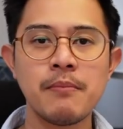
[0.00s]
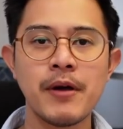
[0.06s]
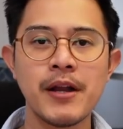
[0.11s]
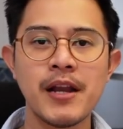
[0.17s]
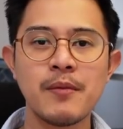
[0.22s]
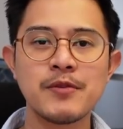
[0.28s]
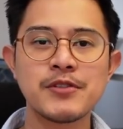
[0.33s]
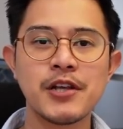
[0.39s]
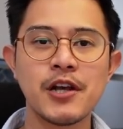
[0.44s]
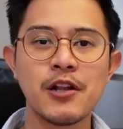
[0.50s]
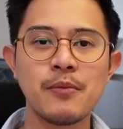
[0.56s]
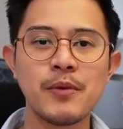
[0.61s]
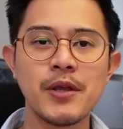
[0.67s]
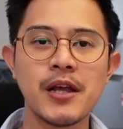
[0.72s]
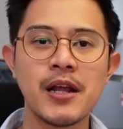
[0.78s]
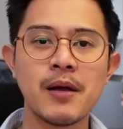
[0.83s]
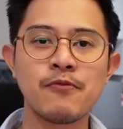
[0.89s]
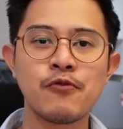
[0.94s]
My name is
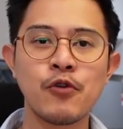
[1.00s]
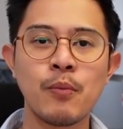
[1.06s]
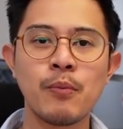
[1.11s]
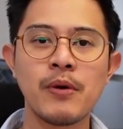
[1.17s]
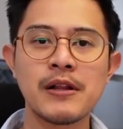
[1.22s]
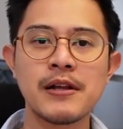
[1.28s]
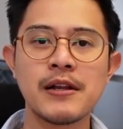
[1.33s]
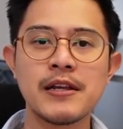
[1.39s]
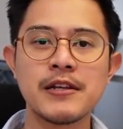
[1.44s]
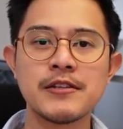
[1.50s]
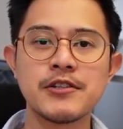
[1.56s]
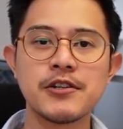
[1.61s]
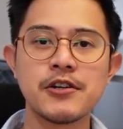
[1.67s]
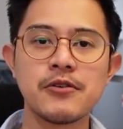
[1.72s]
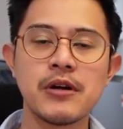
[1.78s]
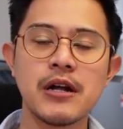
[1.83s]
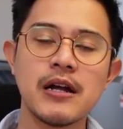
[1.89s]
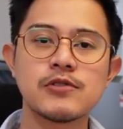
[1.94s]
Helmi and I'm from Balcony
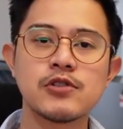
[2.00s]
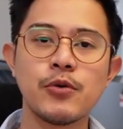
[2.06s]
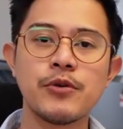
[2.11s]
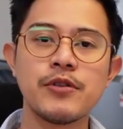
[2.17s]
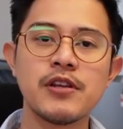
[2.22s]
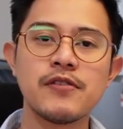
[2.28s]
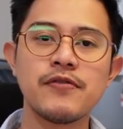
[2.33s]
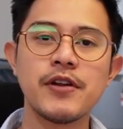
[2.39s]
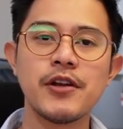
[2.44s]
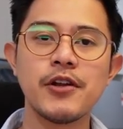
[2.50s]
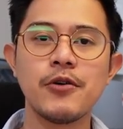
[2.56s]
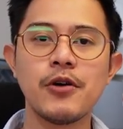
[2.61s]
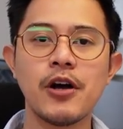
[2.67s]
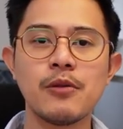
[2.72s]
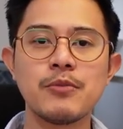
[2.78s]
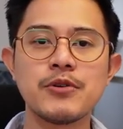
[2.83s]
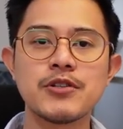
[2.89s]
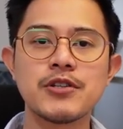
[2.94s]
Hijau. So in this video,
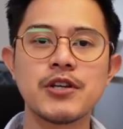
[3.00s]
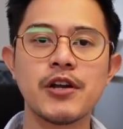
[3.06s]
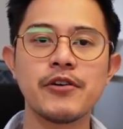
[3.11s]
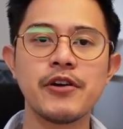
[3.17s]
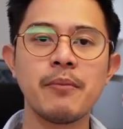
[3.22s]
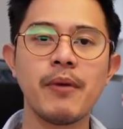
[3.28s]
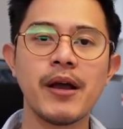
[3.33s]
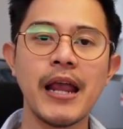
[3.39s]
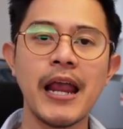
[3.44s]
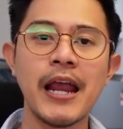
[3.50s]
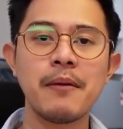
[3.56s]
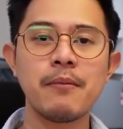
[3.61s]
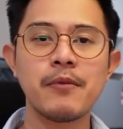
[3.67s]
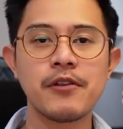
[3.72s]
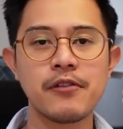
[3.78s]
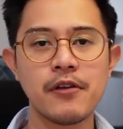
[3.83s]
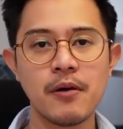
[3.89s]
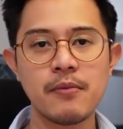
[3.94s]
I'll be sharing my
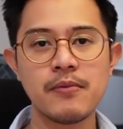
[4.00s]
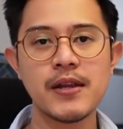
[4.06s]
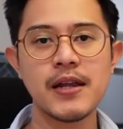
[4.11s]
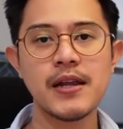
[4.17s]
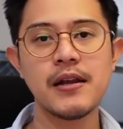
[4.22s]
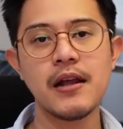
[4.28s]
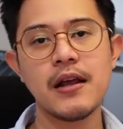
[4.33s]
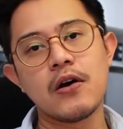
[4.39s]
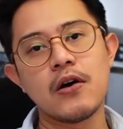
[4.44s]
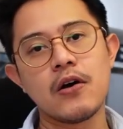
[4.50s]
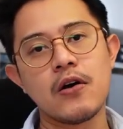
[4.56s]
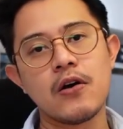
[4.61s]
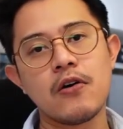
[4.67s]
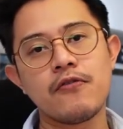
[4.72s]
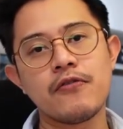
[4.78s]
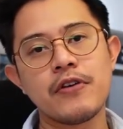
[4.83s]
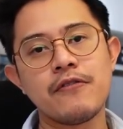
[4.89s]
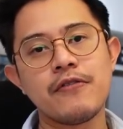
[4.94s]
8-month update
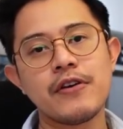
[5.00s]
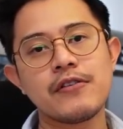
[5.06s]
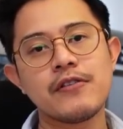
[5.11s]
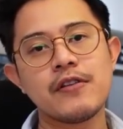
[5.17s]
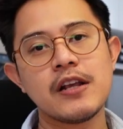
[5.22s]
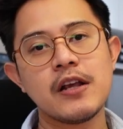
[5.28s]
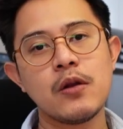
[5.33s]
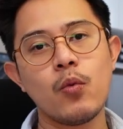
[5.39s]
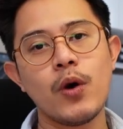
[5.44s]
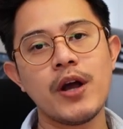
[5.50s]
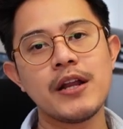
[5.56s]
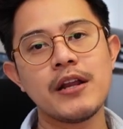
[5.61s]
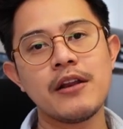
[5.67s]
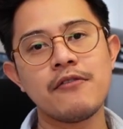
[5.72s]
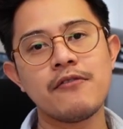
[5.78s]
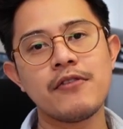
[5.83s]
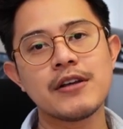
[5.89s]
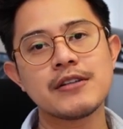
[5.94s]
of investing in
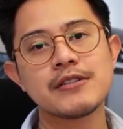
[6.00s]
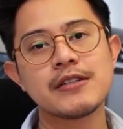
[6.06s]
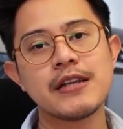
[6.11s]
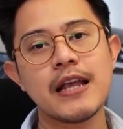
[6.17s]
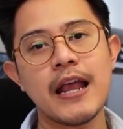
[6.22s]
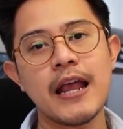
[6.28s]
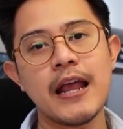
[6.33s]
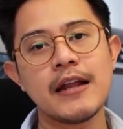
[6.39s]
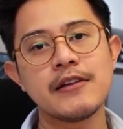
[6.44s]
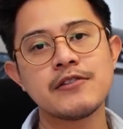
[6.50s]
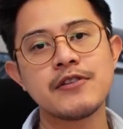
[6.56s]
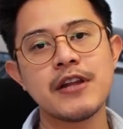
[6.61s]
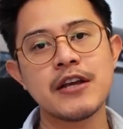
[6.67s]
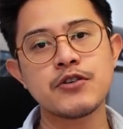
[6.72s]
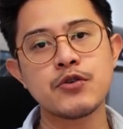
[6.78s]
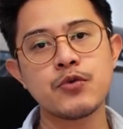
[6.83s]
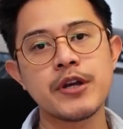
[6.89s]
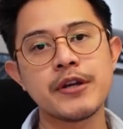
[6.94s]
Wahed Invest and
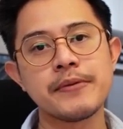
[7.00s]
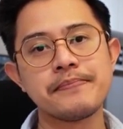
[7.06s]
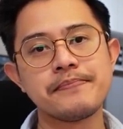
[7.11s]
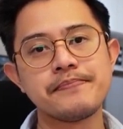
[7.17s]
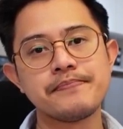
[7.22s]
StashAway.